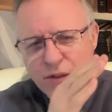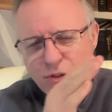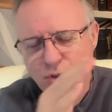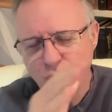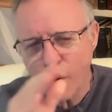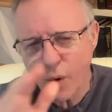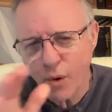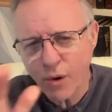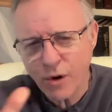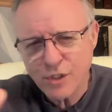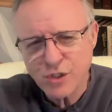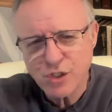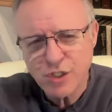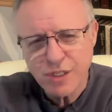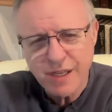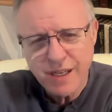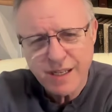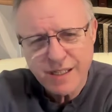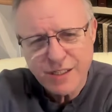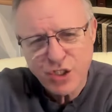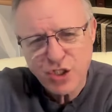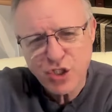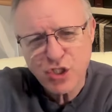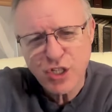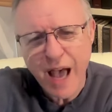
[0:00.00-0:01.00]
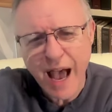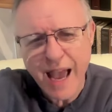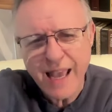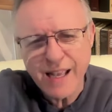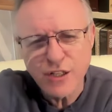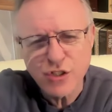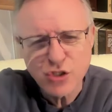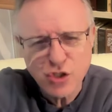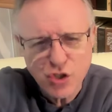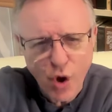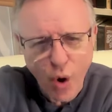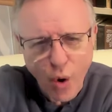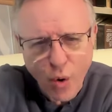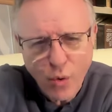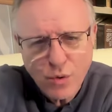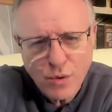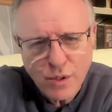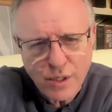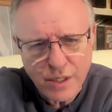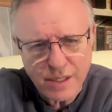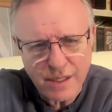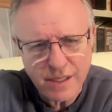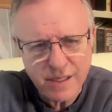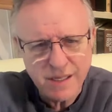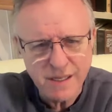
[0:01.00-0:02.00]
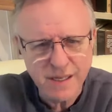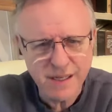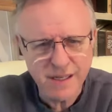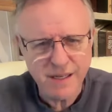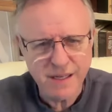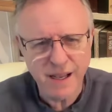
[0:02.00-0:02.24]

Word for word: towards science only,